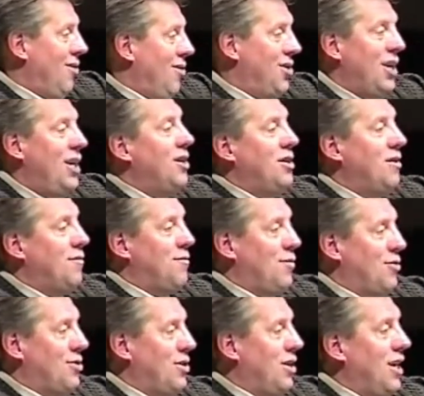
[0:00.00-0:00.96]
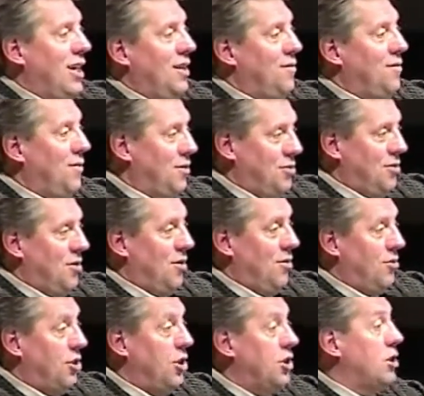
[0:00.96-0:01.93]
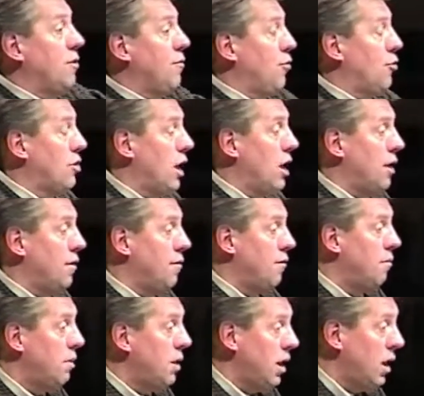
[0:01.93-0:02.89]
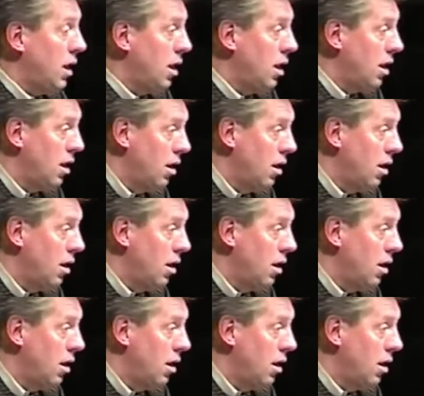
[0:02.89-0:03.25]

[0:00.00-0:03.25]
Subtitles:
She isn't the first lady for the church. She's the first lady for me.